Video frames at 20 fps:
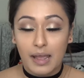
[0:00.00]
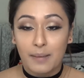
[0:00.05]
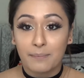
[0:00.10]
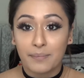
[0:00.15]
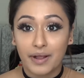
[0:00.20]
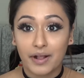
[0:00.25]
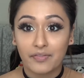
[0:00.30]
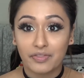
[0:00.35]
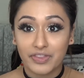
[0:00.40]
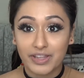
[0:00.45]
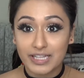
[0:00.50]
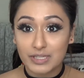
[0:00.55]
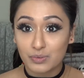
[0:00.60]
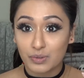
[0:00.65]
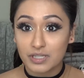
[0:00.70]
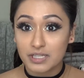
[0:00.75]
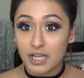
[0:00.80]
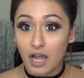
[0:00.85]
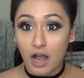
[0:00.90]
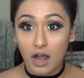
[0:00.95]
but these
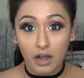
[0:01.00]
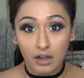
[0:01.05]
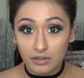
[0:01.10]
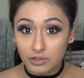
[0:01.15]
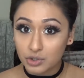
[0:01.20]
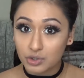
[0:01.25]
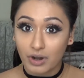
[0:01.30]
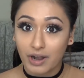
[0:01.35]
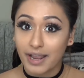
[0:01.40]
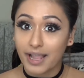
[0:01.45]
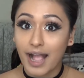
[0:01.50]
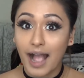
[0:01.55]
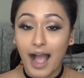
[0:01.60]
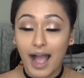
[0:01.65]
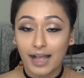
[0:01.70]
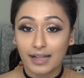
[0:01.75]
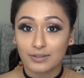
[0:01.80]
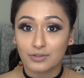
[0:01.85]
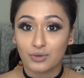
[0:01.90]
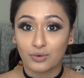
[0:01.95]
ones aren't drying
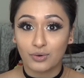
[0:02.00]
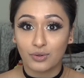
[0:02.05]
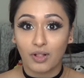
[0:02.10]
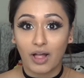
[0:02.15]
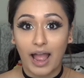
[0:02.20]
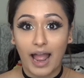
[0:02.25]
at all,